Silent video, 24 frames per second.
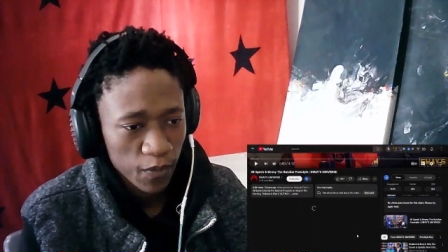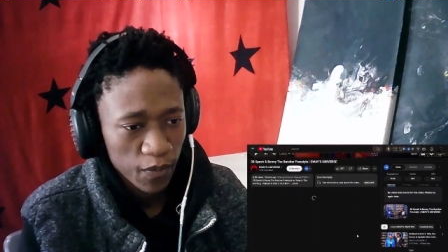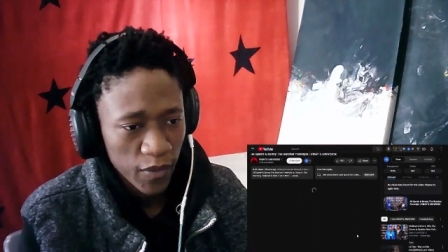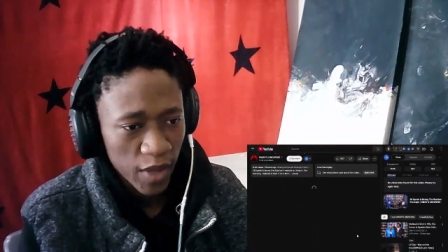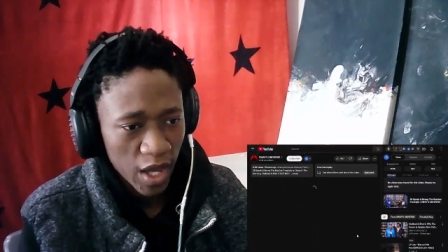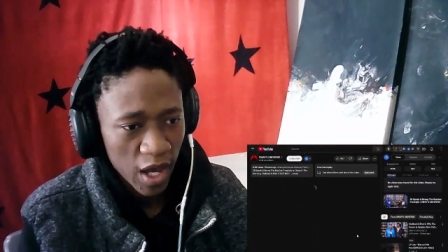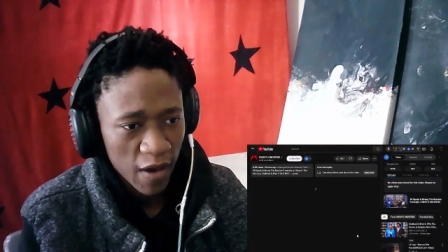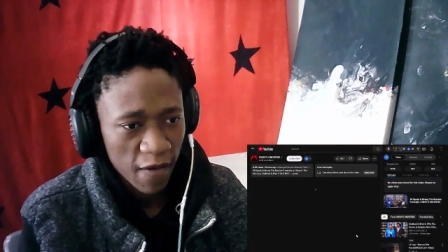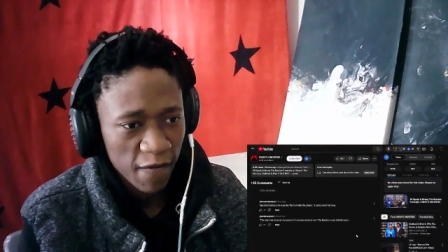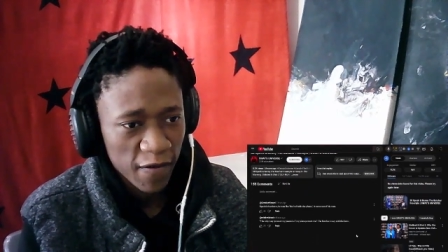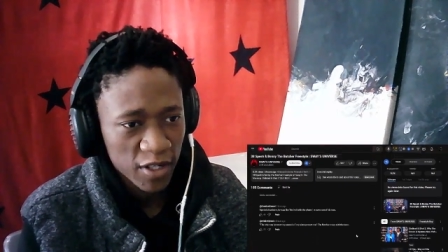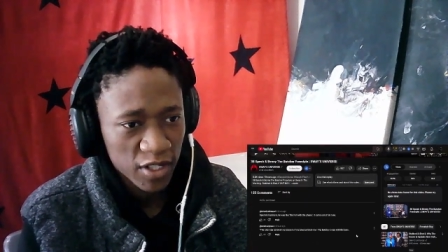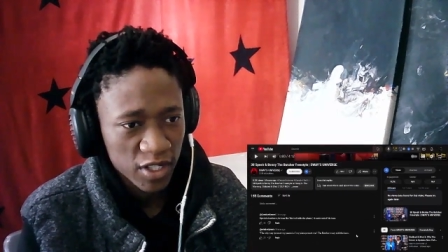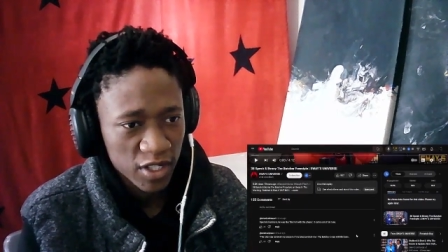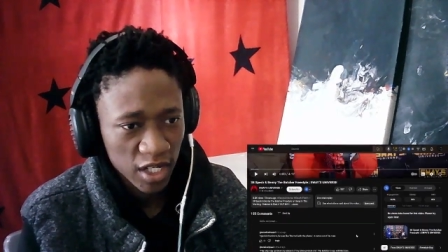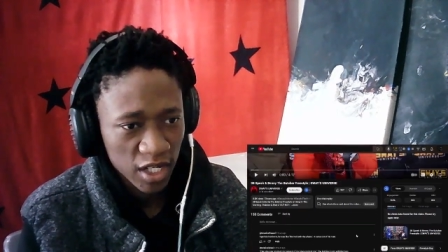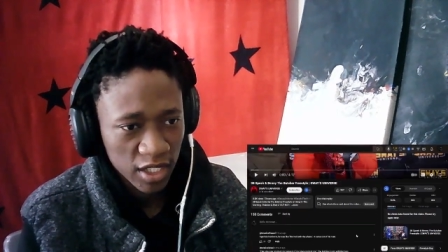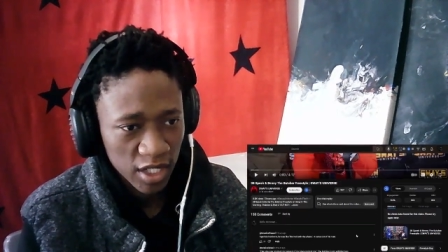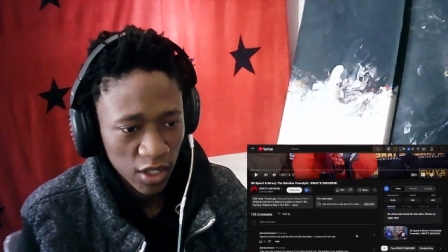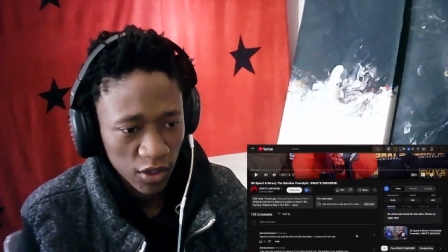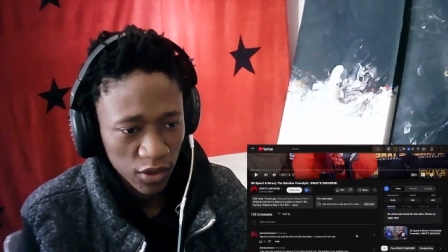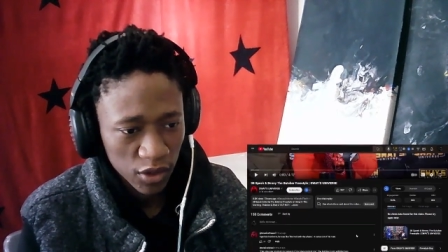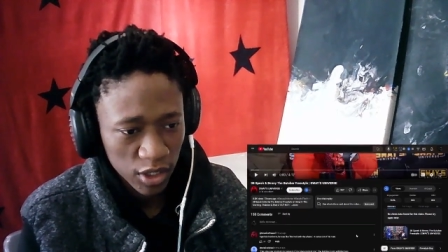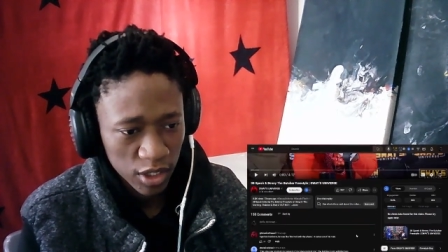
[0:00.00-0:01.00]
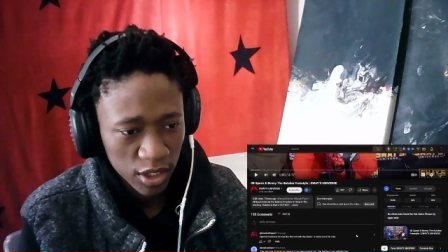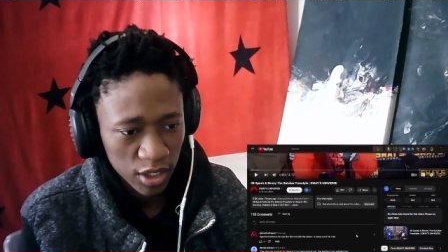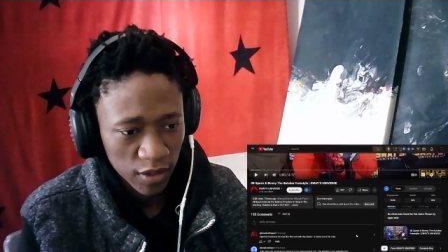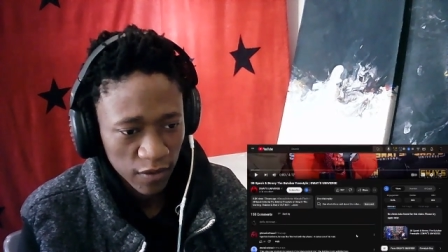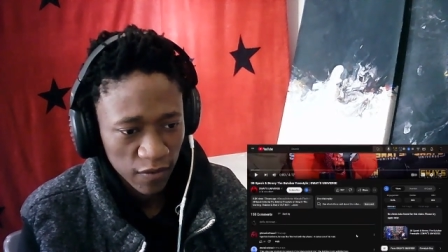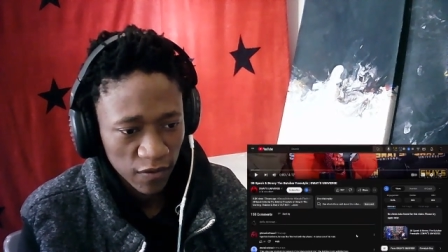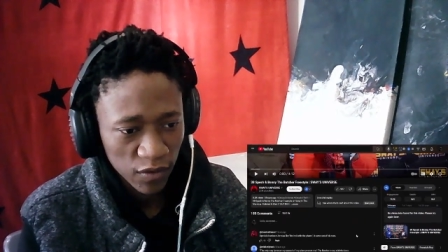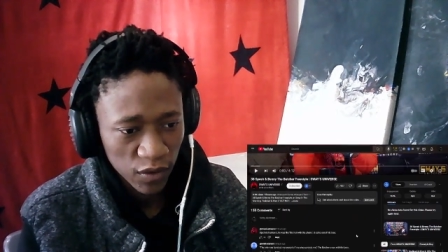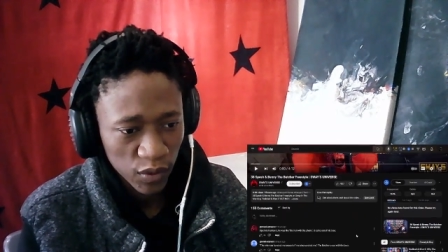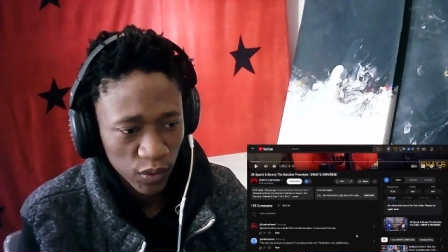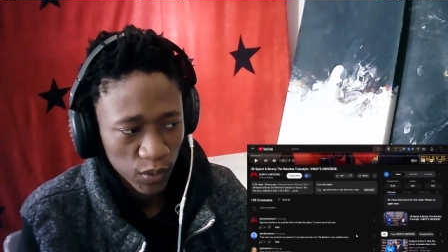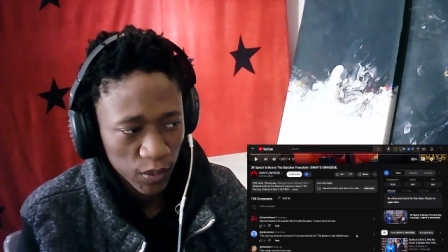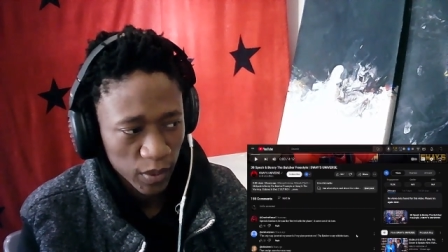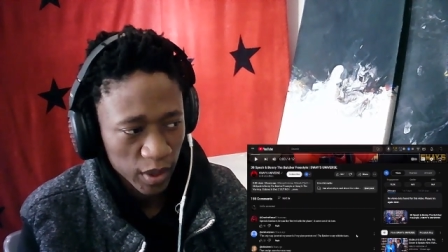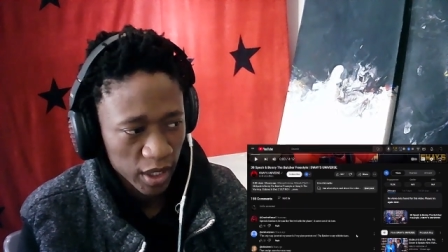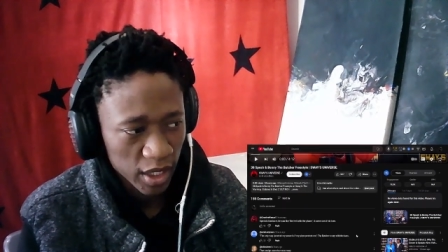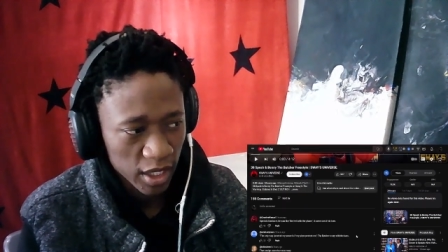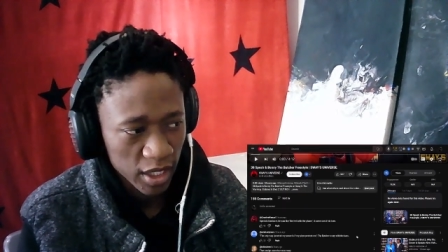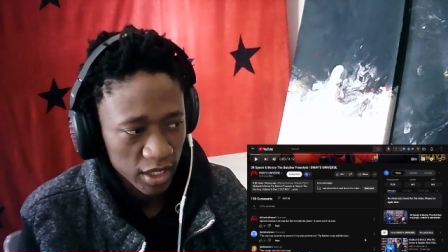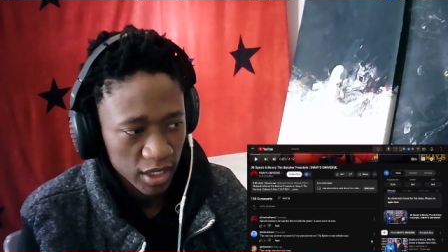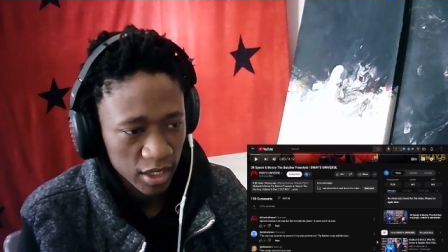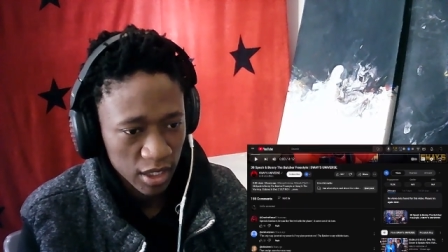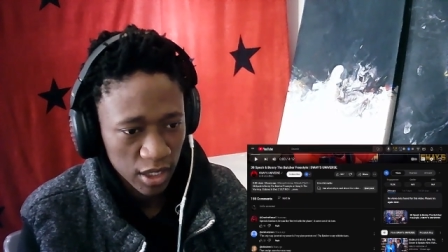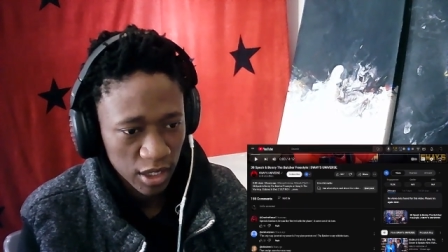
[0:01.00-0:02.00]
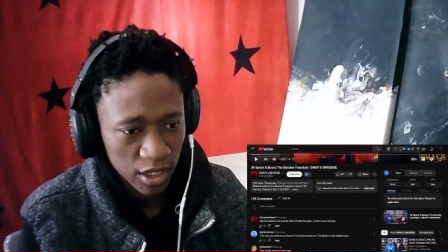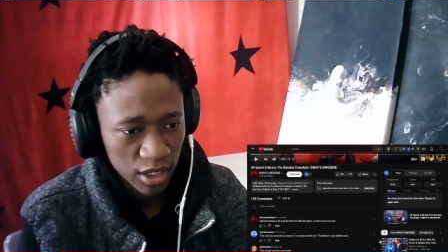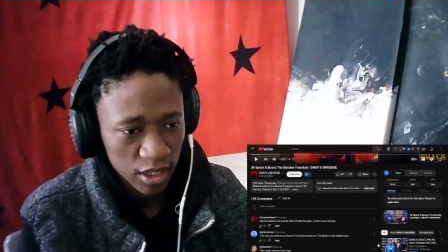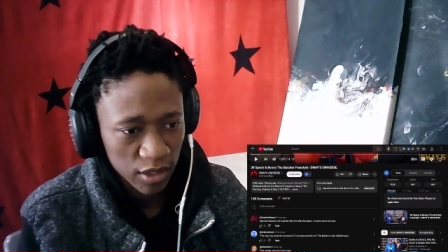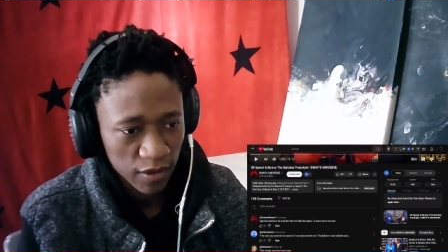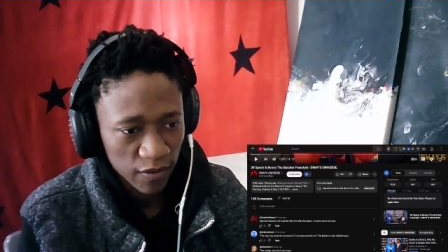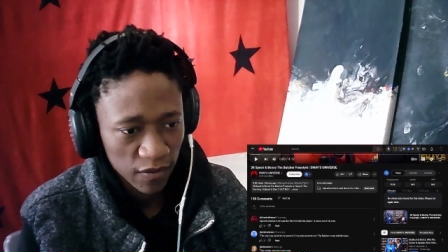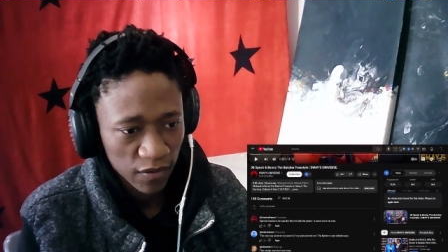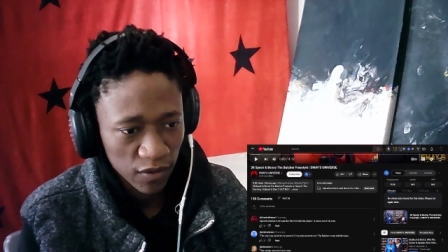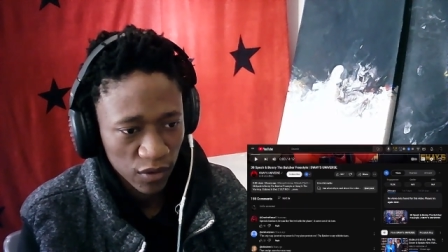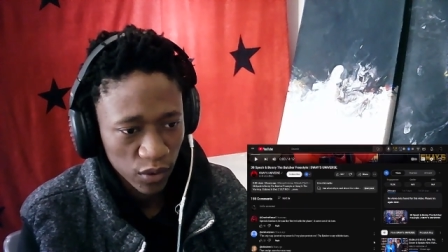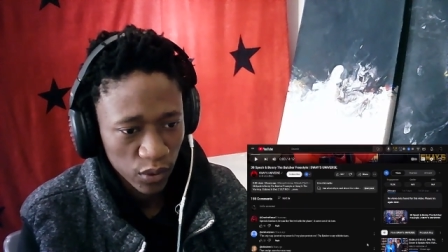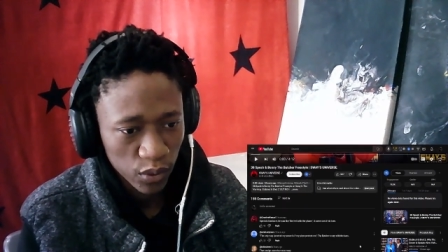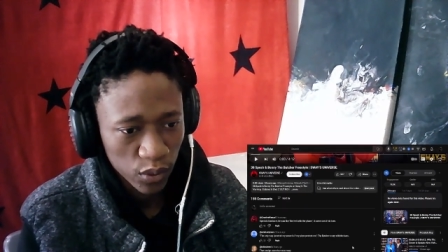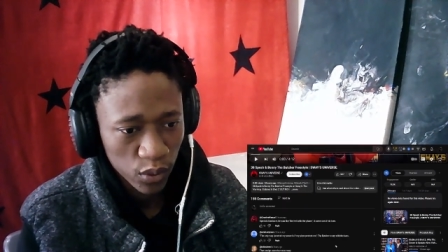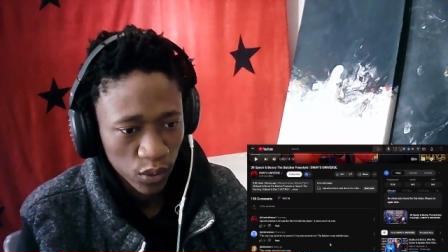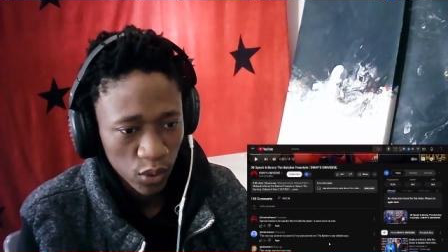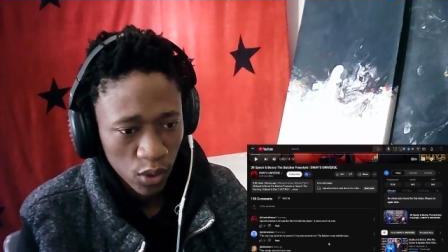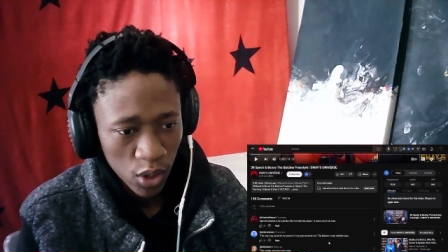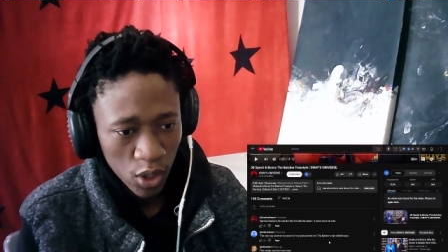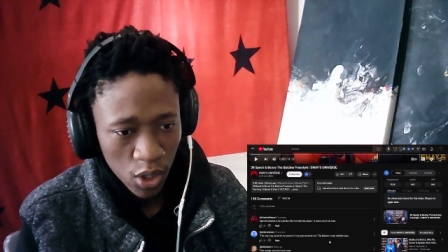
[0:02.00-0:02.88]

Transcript: I haven't checked out the interview, man. Here's the interview.